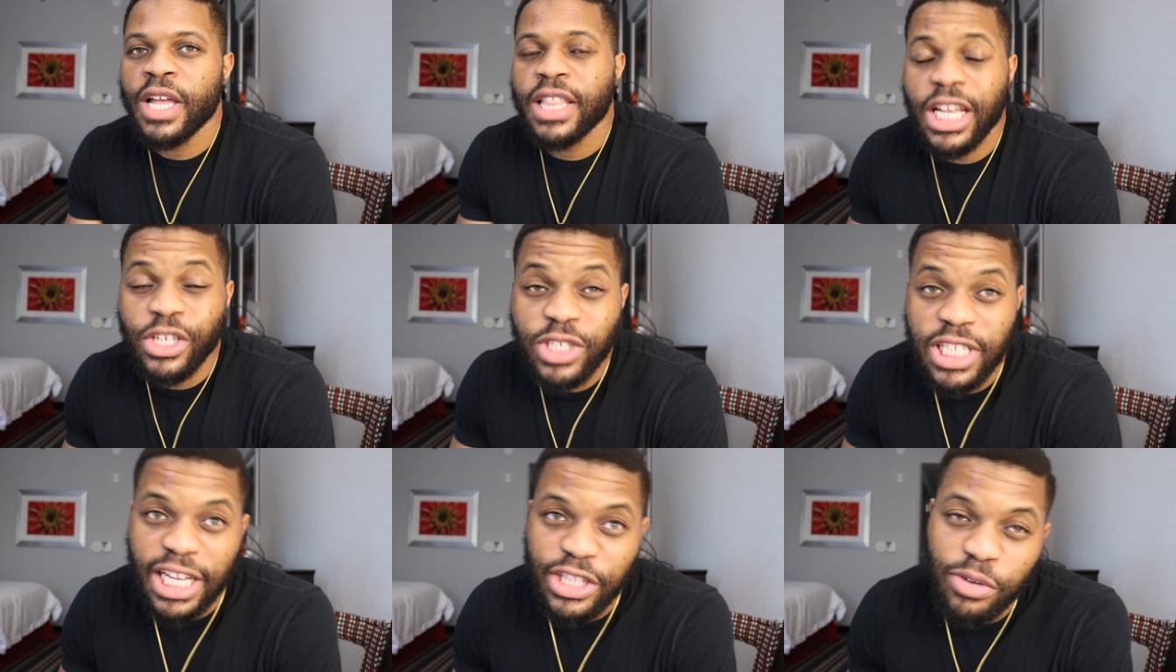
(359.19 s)
Now
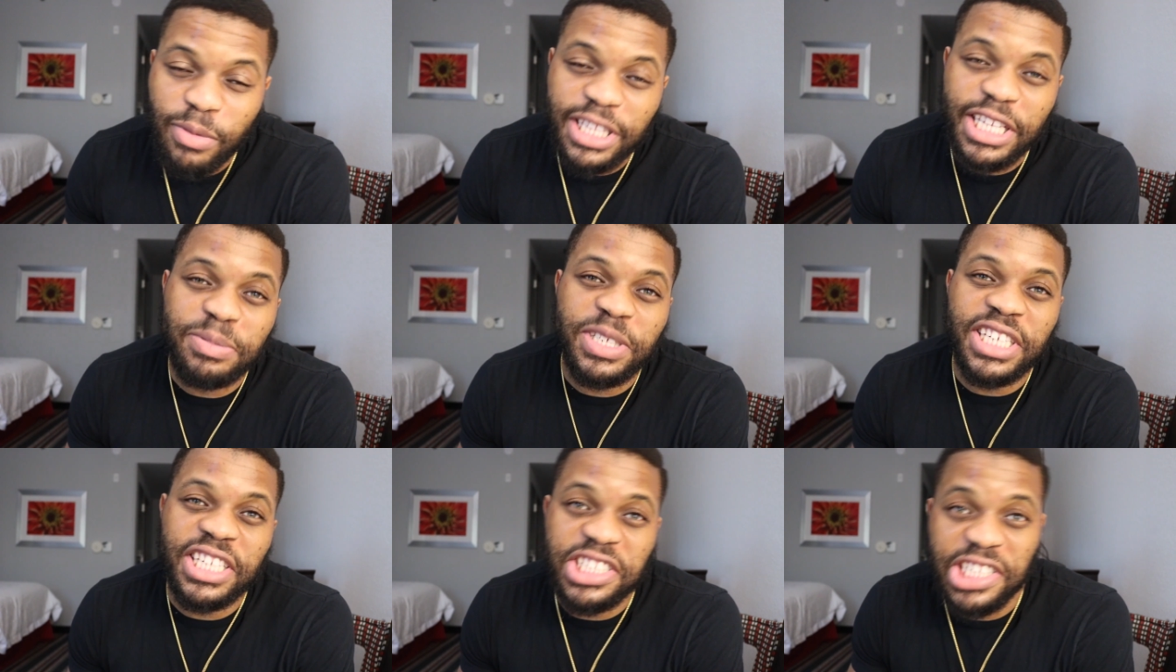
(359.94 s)
usually I do my dips
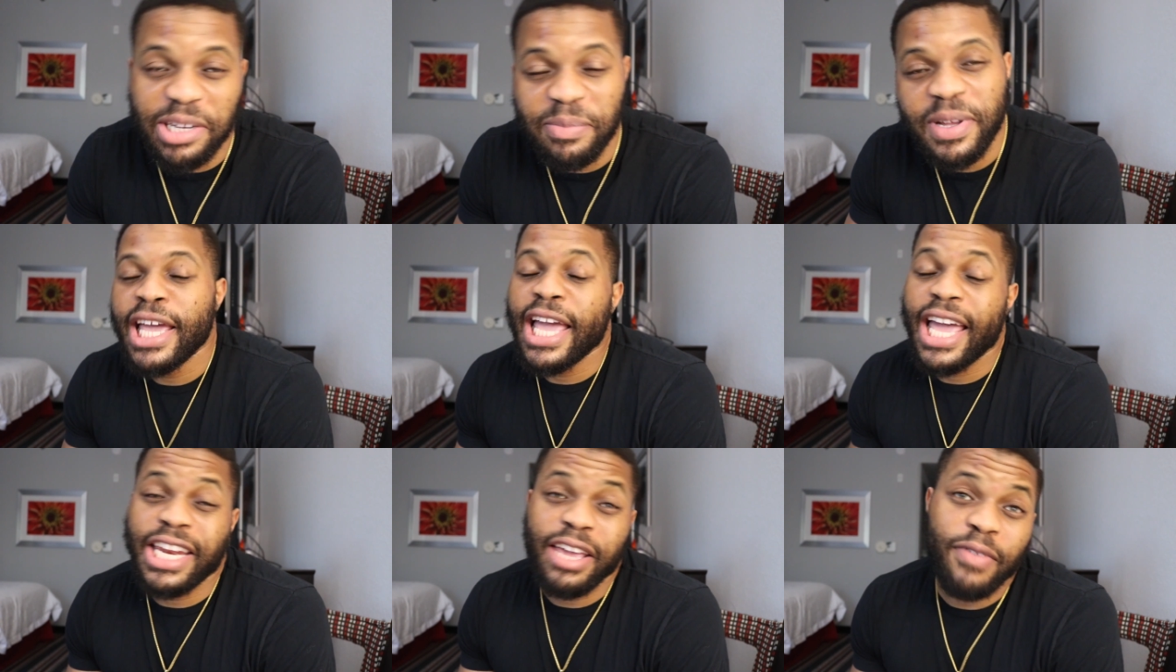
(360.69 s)
in the gym,
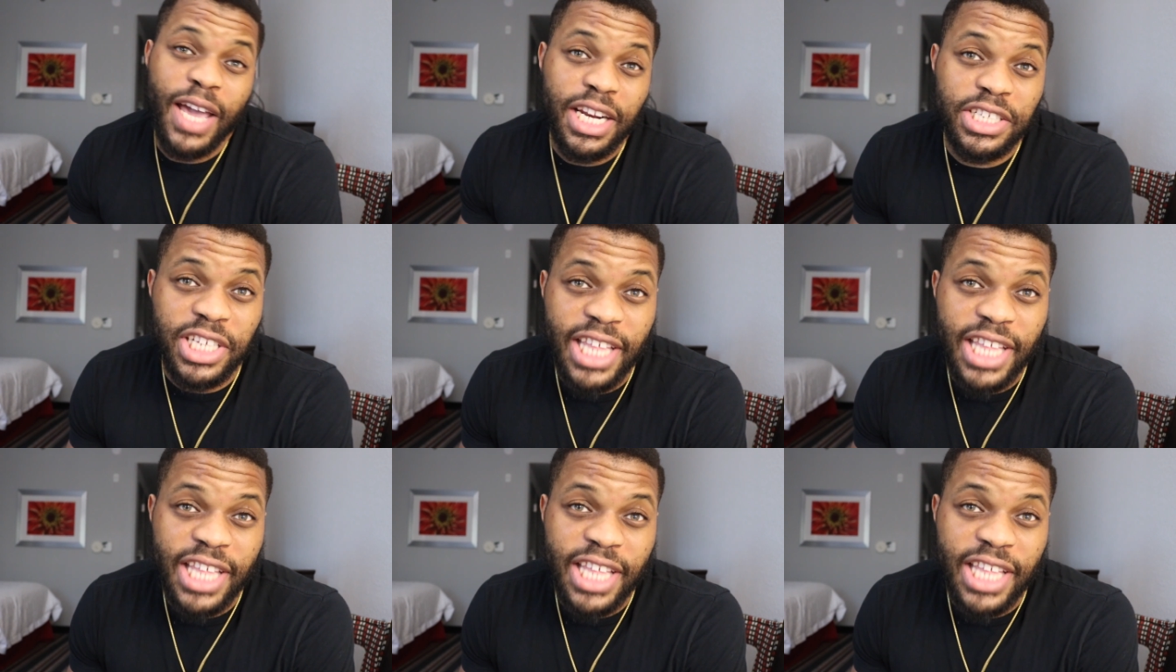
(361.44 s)
and the advantage of